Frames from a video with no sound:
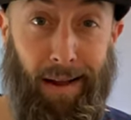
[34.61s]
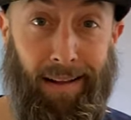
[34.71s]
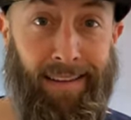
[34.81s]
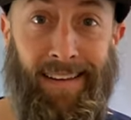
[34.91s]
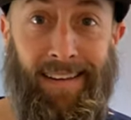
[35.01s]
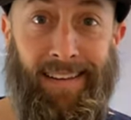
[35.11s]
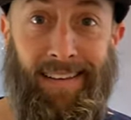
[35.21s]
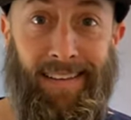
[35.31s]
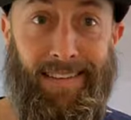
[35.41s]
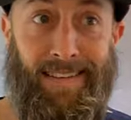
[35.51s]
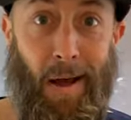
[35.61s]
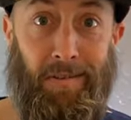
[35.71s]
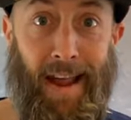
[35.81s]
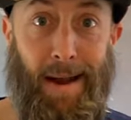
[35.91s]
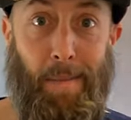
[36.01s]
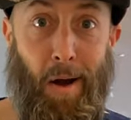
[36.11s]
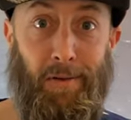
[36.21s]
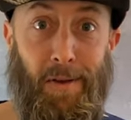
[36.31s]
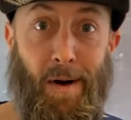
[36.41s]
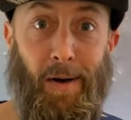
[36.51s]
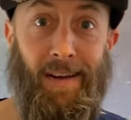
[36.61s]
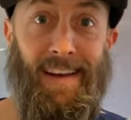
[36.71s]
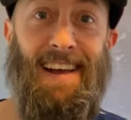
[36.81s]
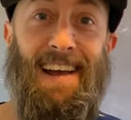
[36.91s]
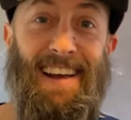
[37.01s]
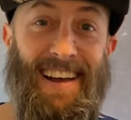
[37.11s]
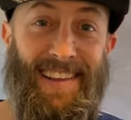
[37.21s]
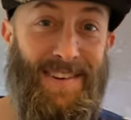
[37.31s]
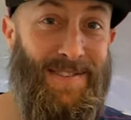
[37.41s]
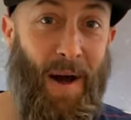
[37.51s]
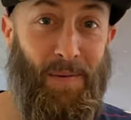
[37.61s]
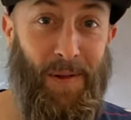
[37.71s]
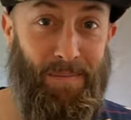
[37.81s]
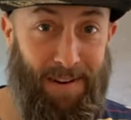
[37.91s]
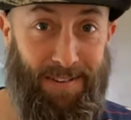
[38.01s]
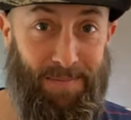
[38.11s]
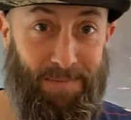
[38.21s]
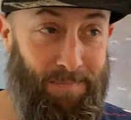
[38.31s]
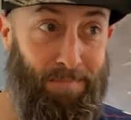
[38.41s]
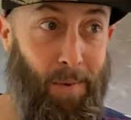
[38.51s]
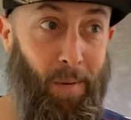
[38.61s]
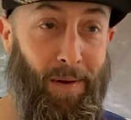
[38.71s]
Like, town's eight miles long, and there's not really much more.